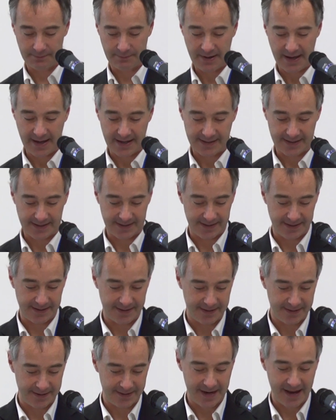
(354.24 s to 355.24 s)
But
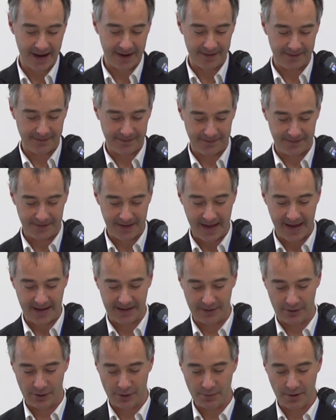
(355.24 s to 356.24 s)
now
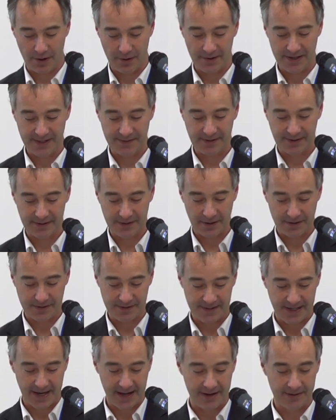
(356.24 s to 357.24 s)
that loophole has been
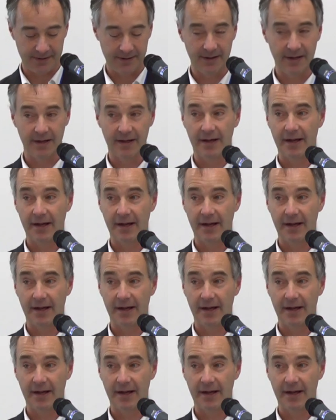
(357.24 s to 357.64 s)
closed down,